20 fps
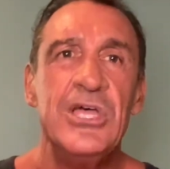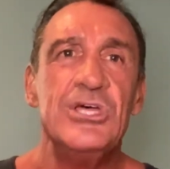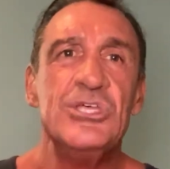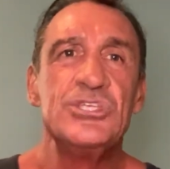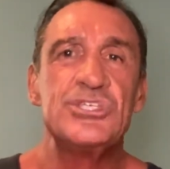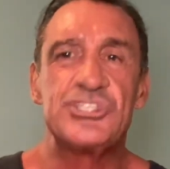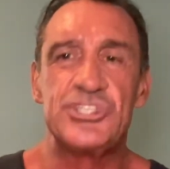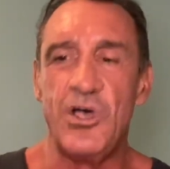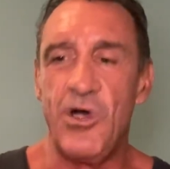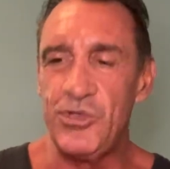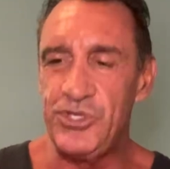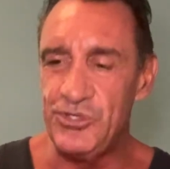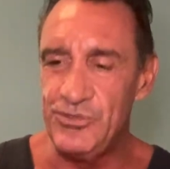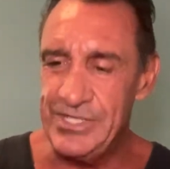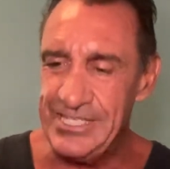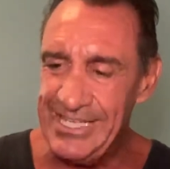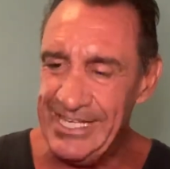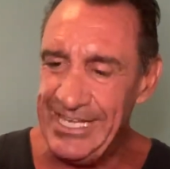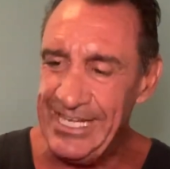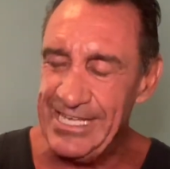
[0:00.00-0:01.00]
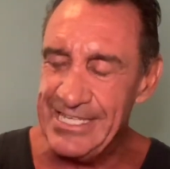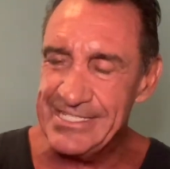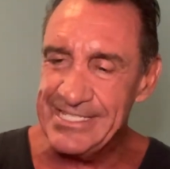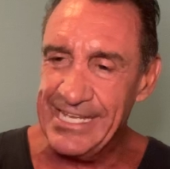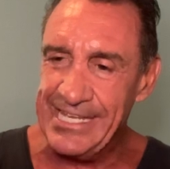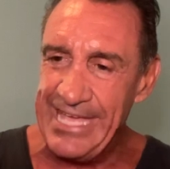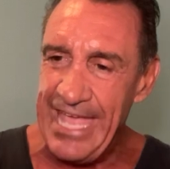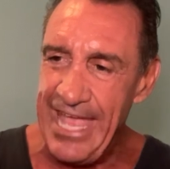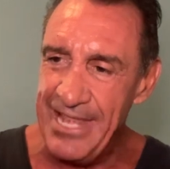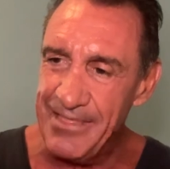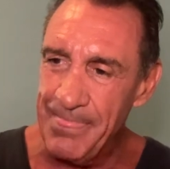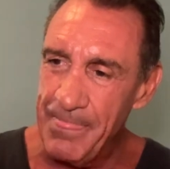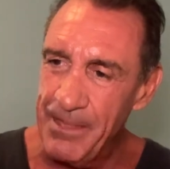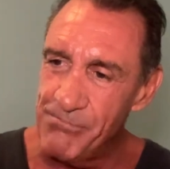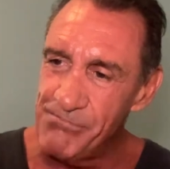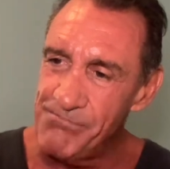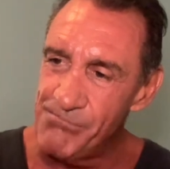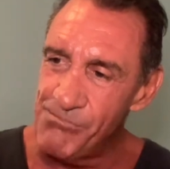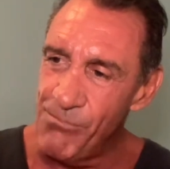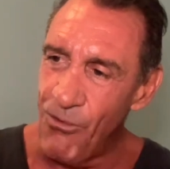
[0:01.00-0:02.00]
So you need to get
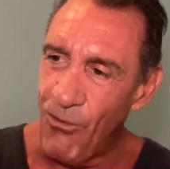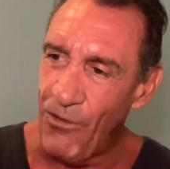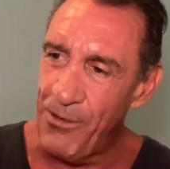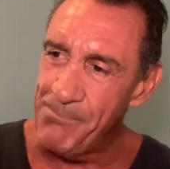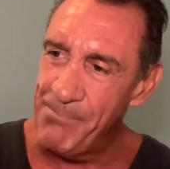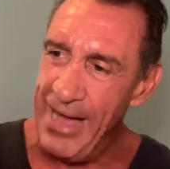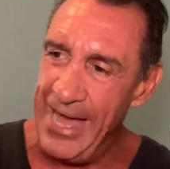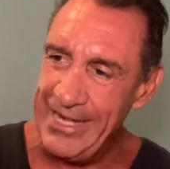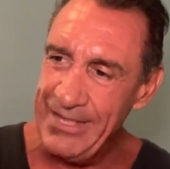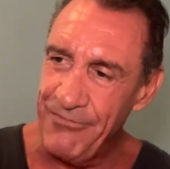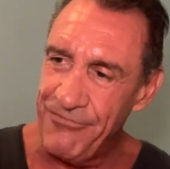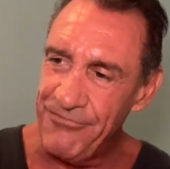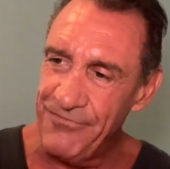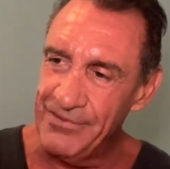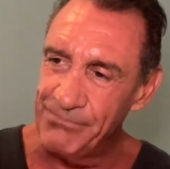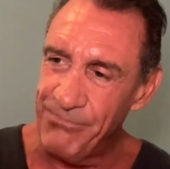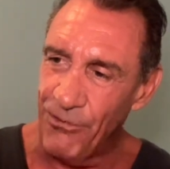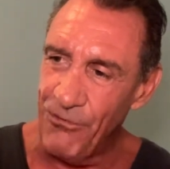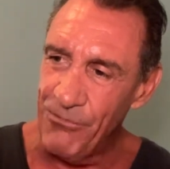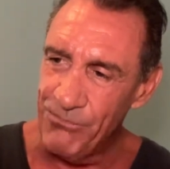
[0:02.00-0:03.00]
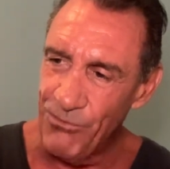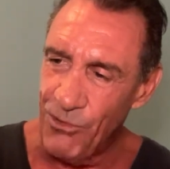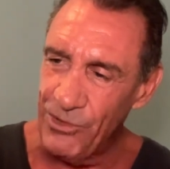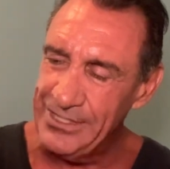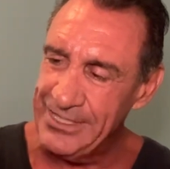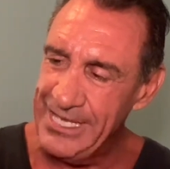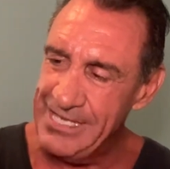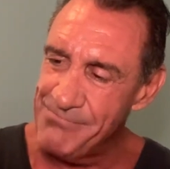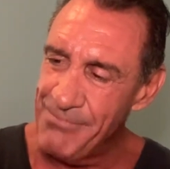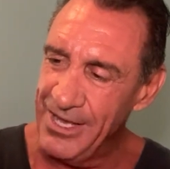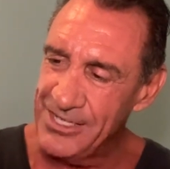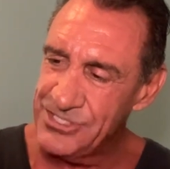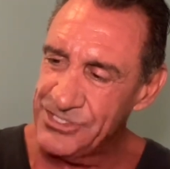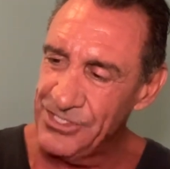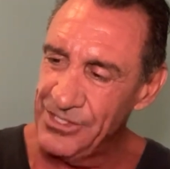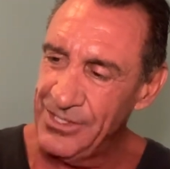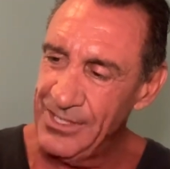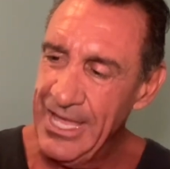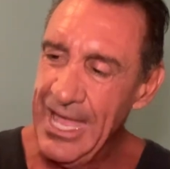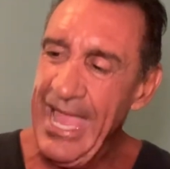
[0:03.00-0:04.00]
more lean
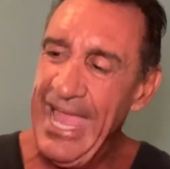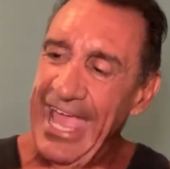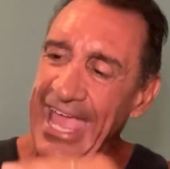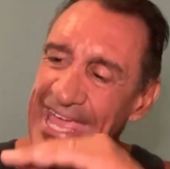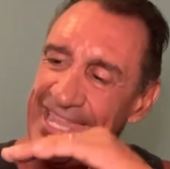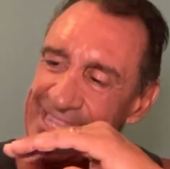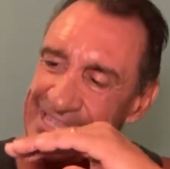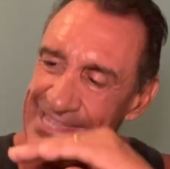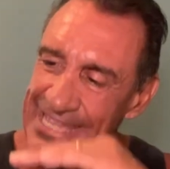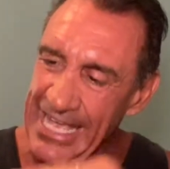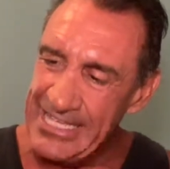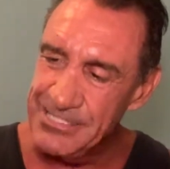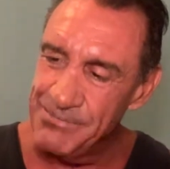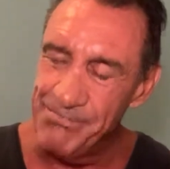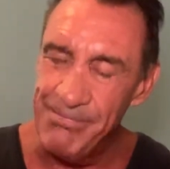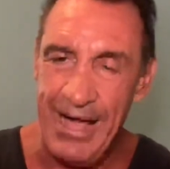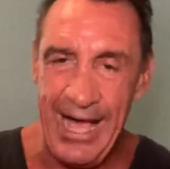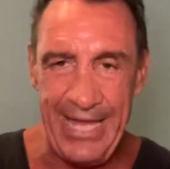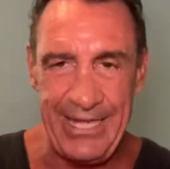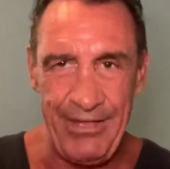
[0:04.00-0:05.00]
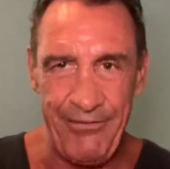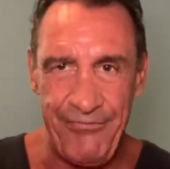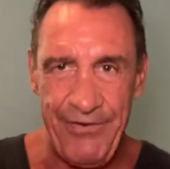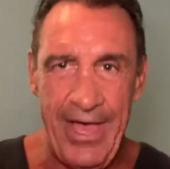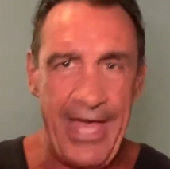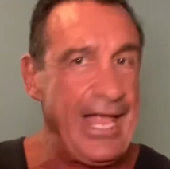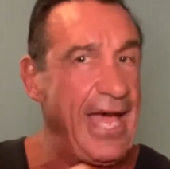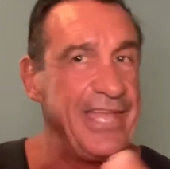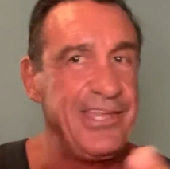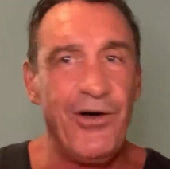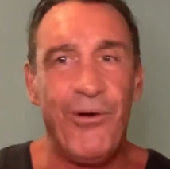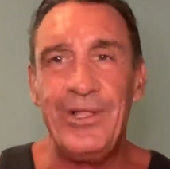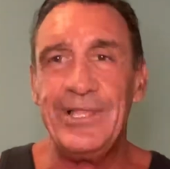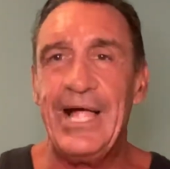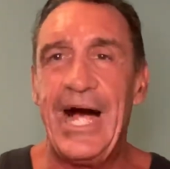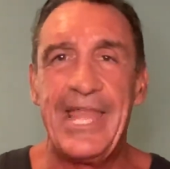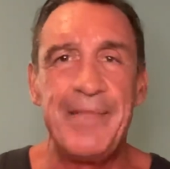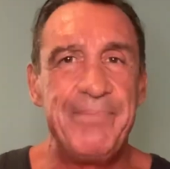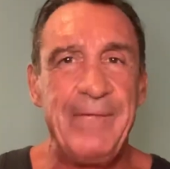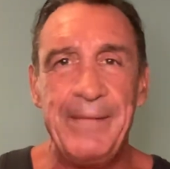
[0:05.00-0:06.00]
muscle and less body fat. I know a
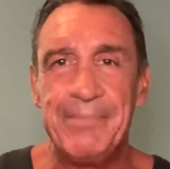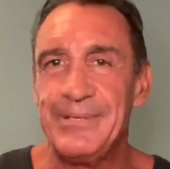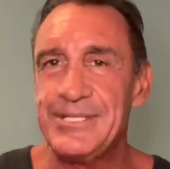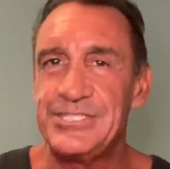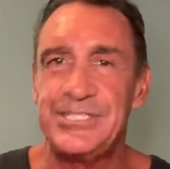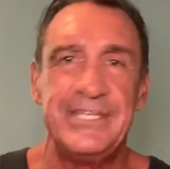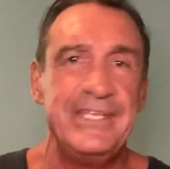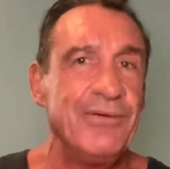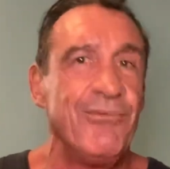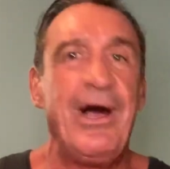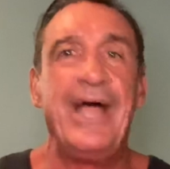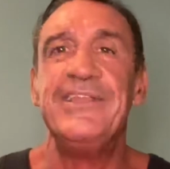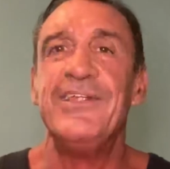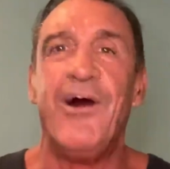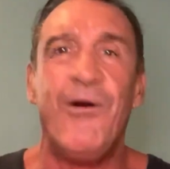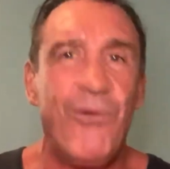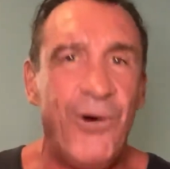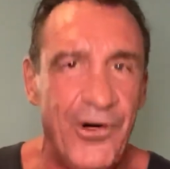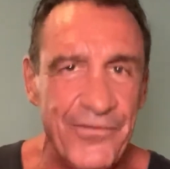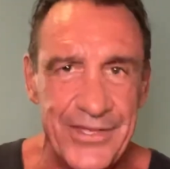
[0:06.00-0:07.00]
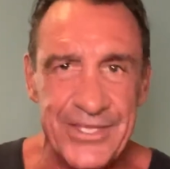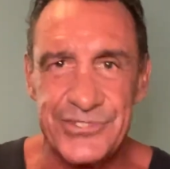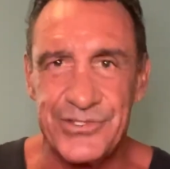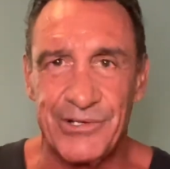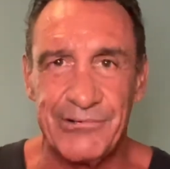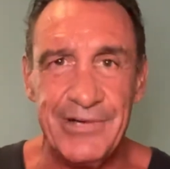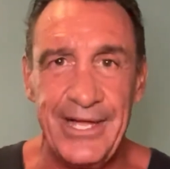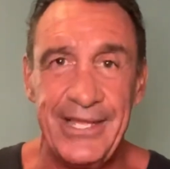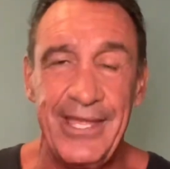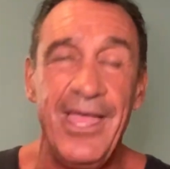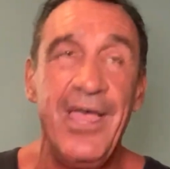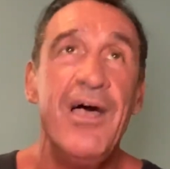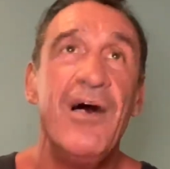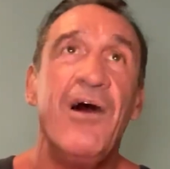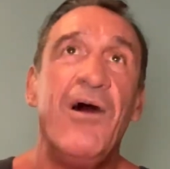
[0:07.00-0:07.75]
lot of people sitting there, well, I know all this already.